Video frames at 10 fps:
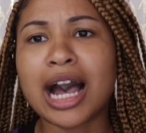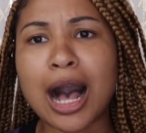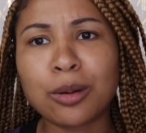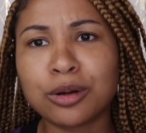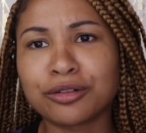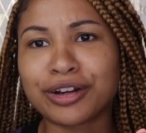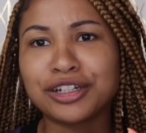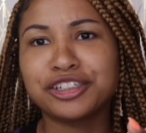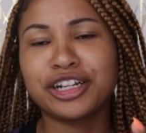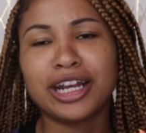towel
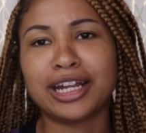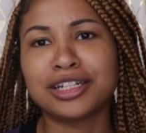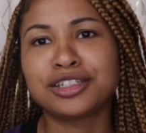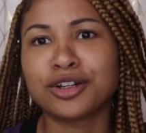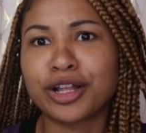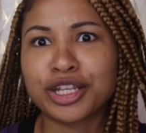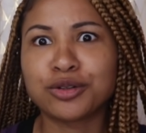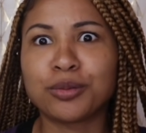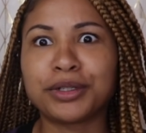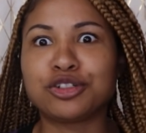around your end so like
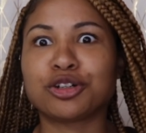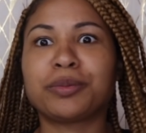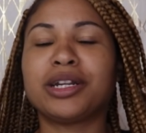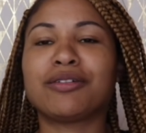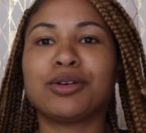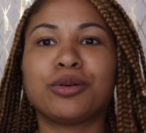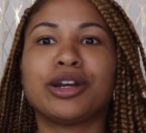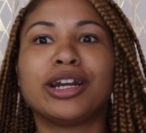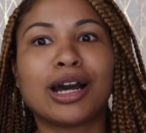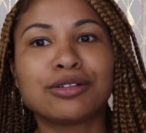you won't be dripping
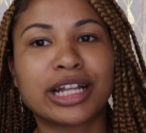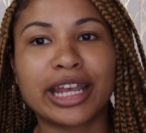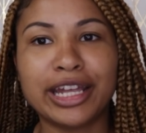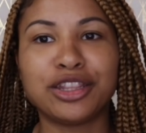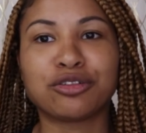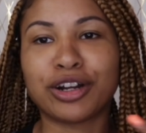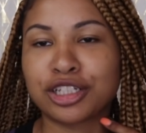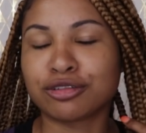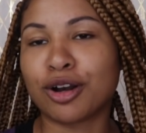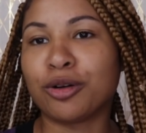everywhere, and I was like in the
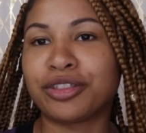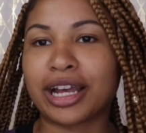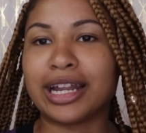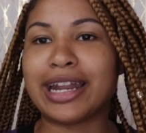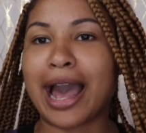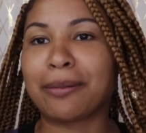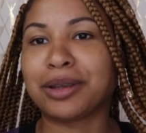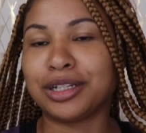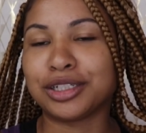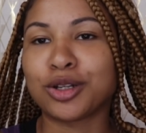restaurant with like a
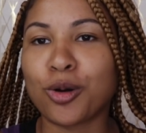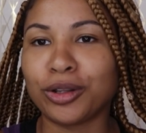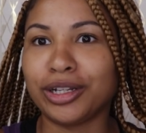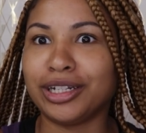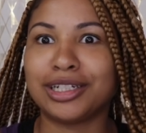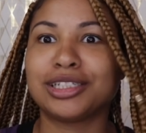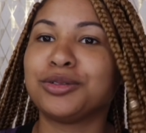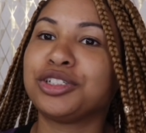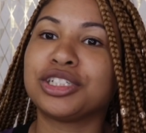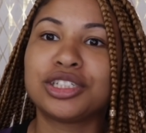napkin just holding it because
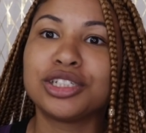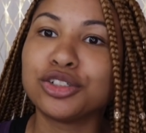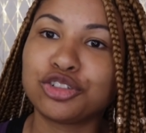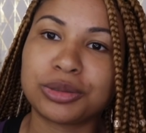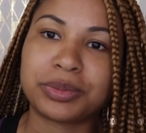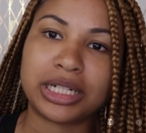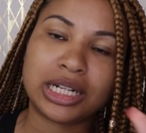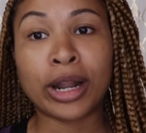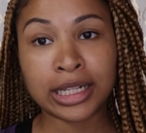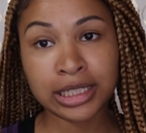it was just still
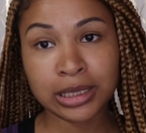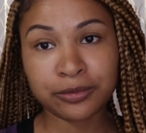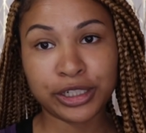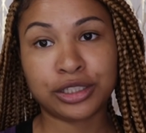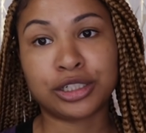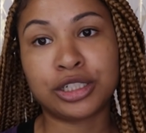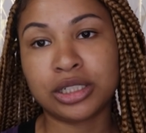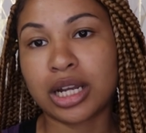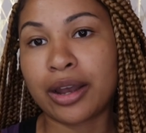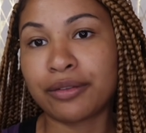dripping. When I did some
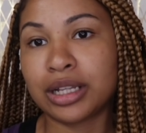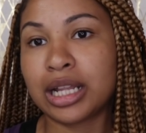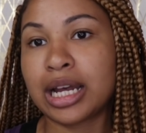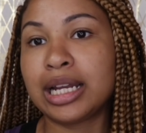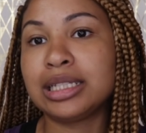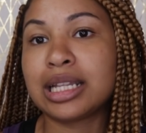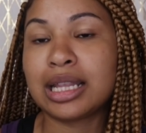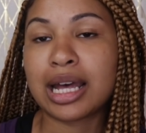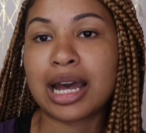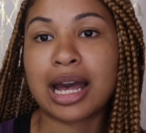research, I
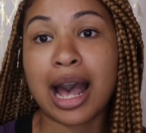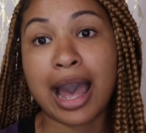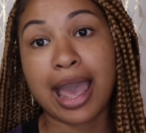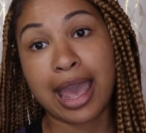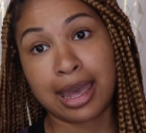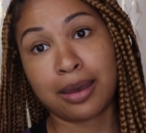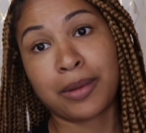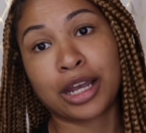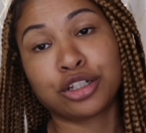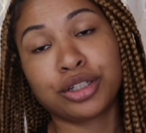realized that I
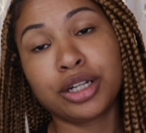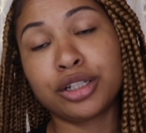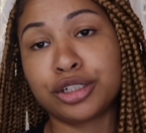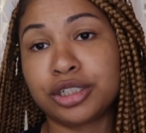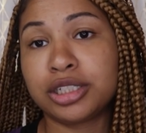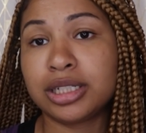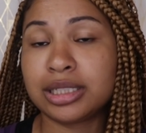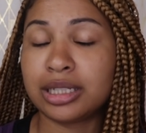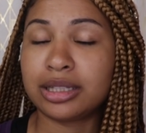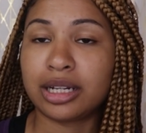am actually allergic to the
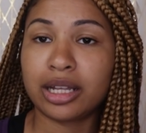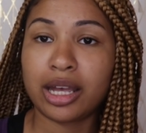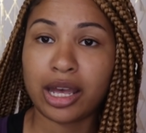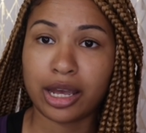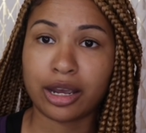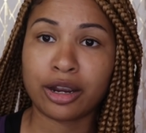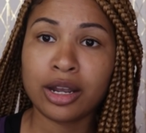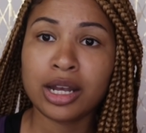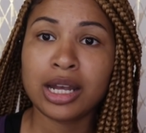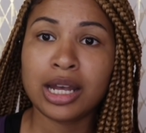synthetic
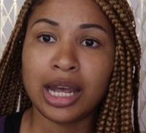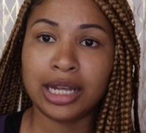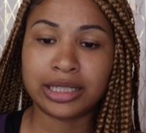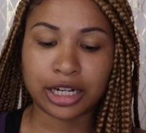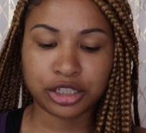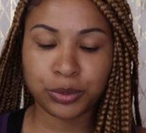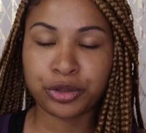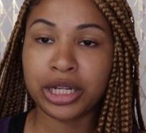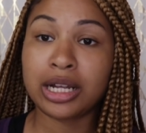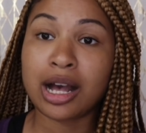hair. It's actually
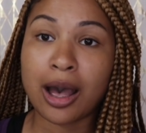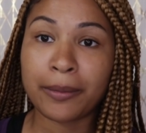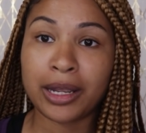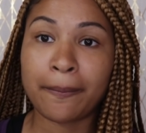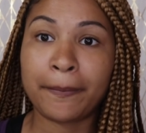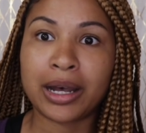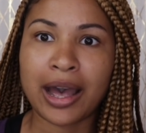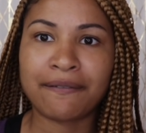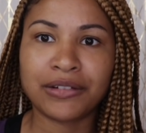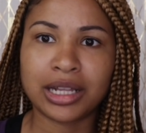pretty common, but
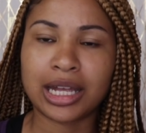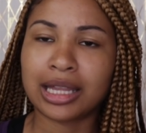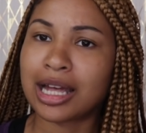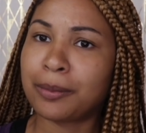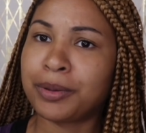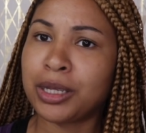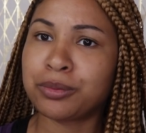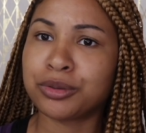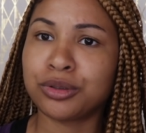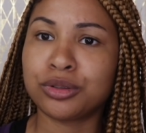I feel like a lot of
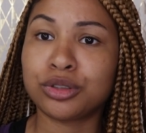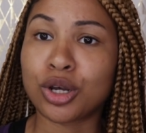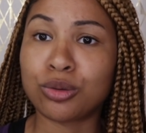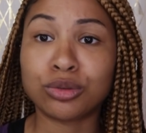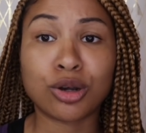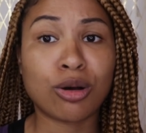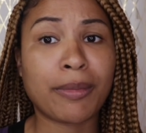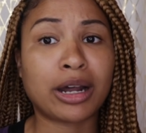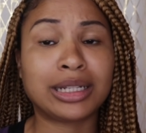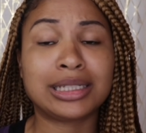people don't know
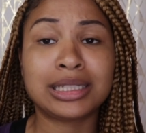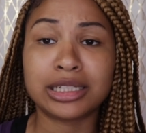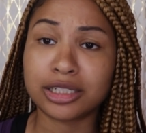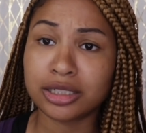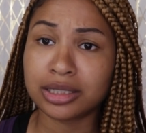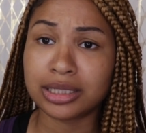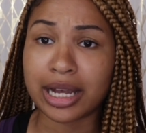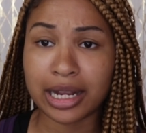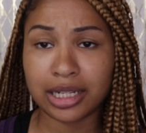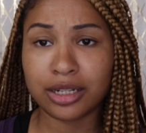about it still, since
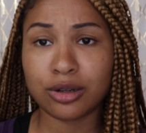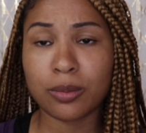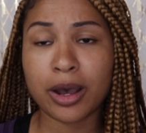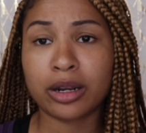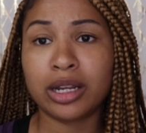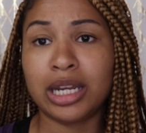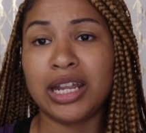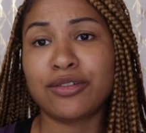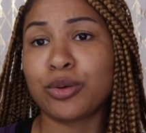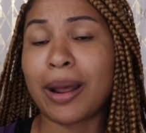I didn't know about it. And
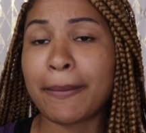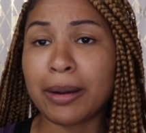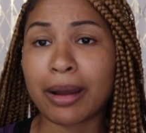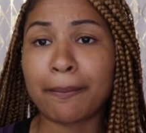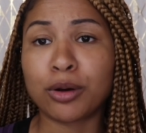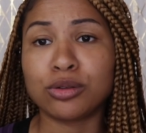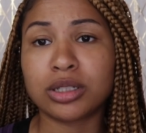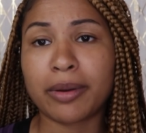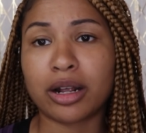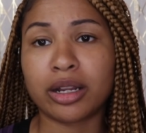even when I made my
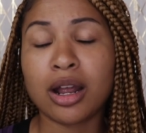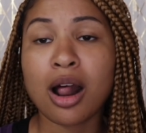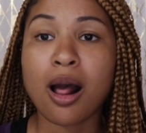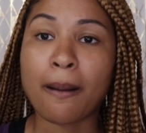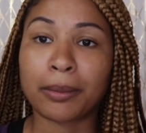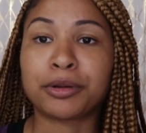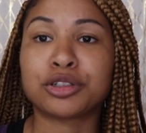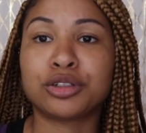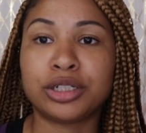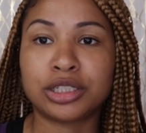post about it on my
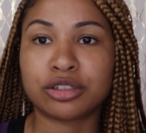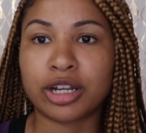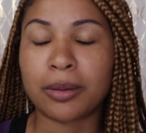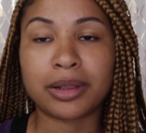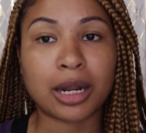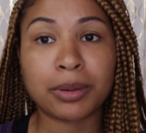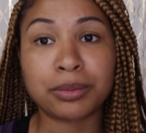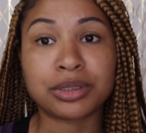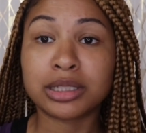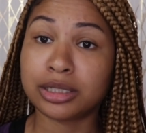personal Instagram, a lot of
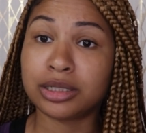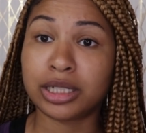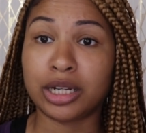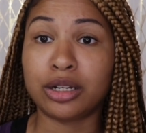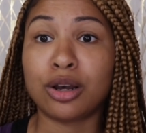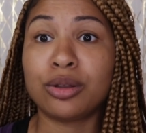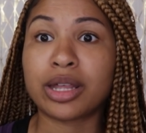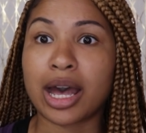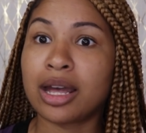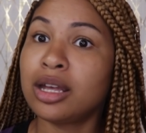people still didn't know
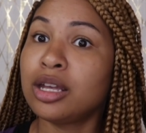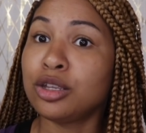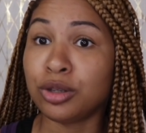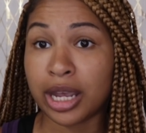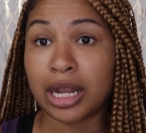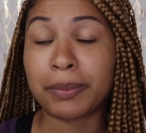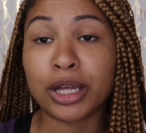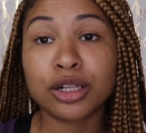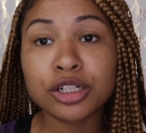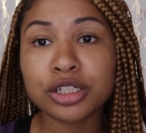that you can be
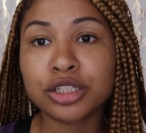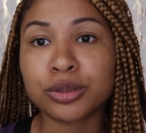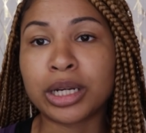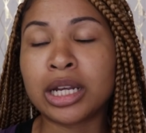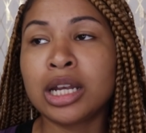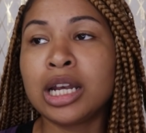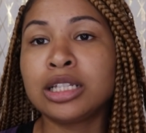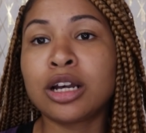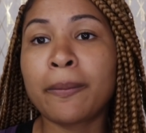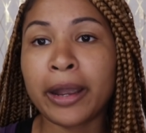allergic to it.
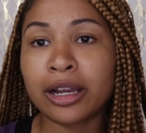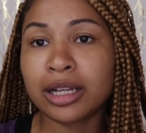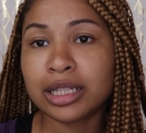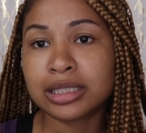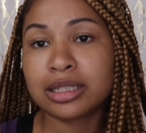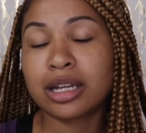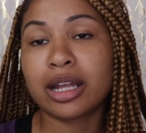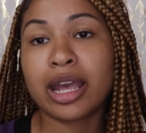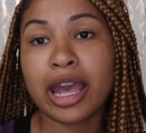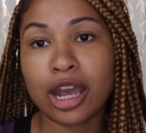So apparently the
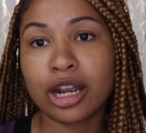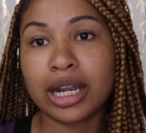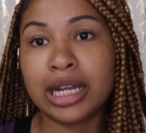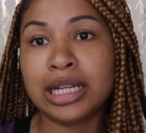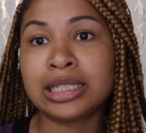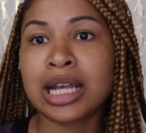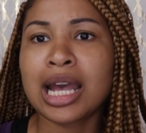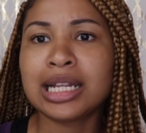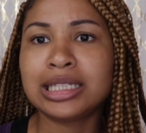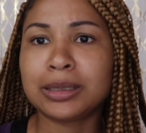synthetic hair is
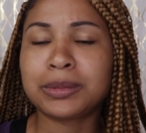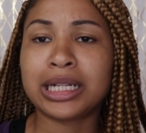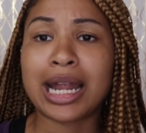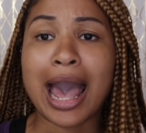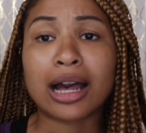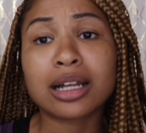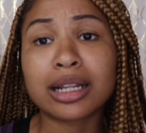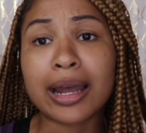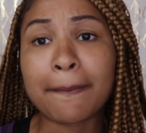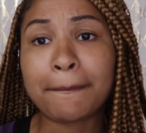dipped in an
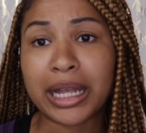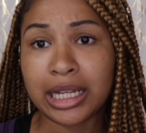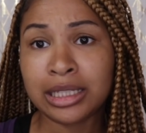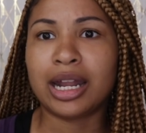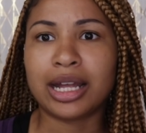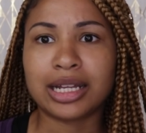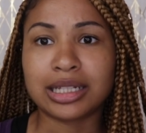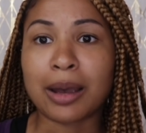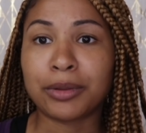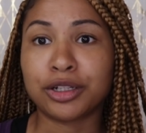alkaline base, and I
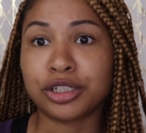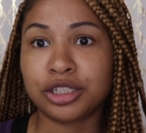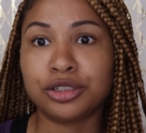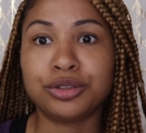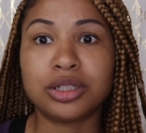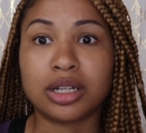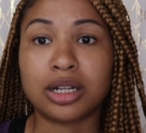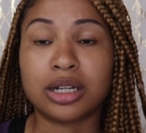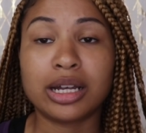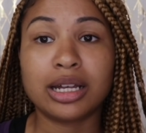guess I'm allergic to
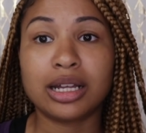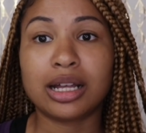the